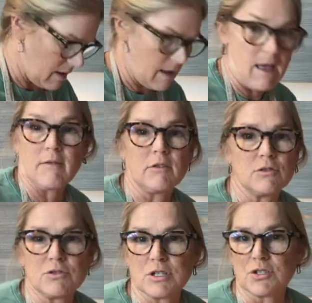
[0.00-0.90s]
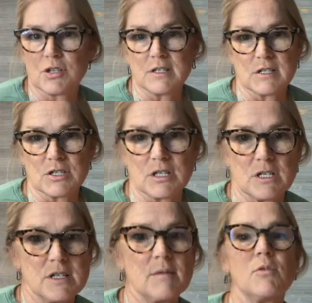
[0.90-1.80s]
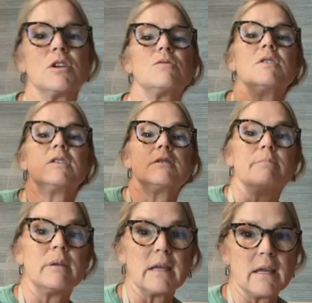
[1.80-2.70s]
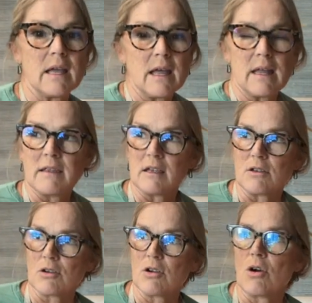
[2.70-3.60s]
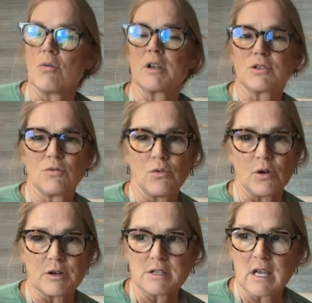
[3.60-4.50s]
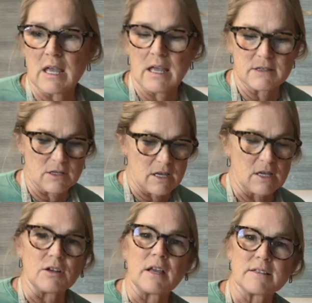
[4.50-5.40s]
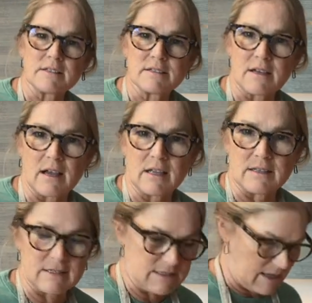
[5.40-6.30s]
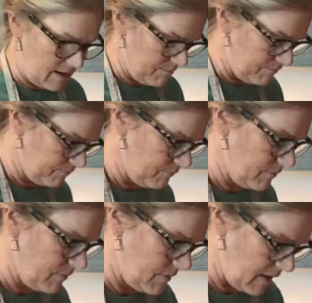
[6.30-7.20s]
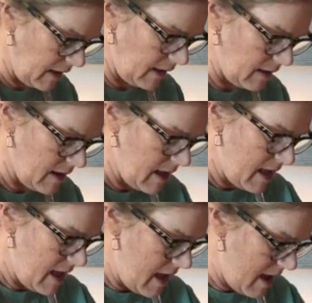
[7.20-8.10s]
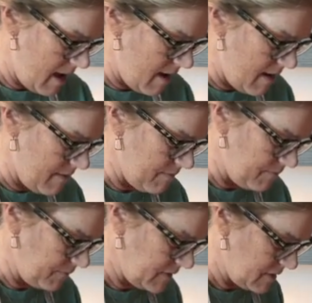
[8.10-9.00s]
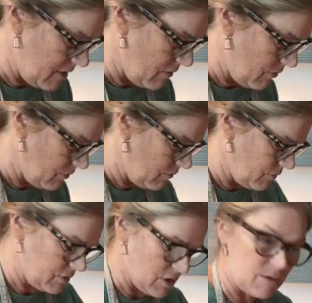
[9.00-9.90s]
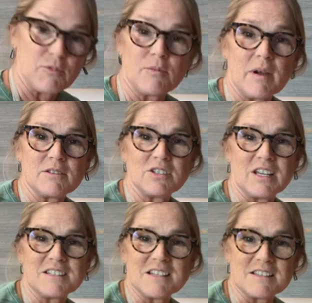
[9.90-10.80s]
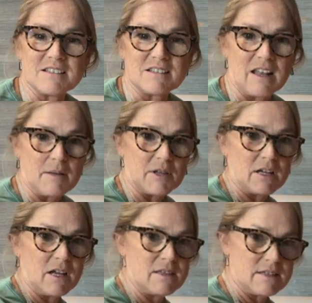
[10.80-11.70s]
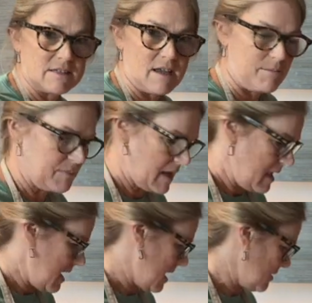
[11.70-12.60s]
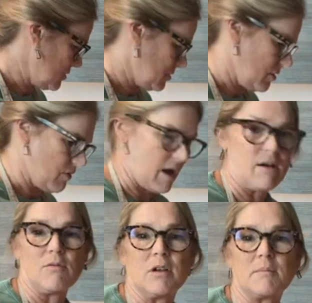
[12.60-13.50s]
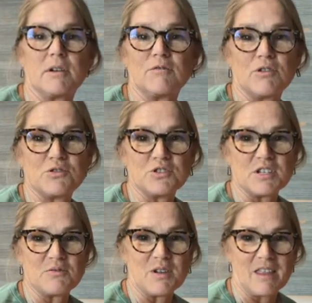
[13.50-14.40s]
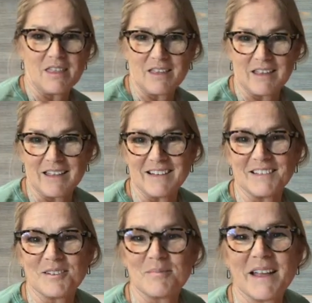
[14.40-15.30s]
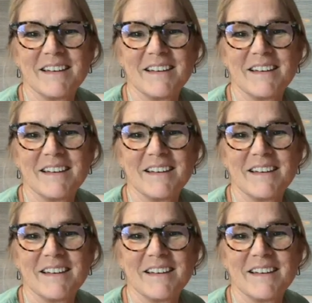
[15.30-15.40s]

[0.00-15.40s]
evolution, transition, somewhere you need to be, that you're going towards, so that you're not stuck in the same thing. So we'll talk more about change and I'm going to cut this up, and I'll show you what I'm going to roast it with in a little bit.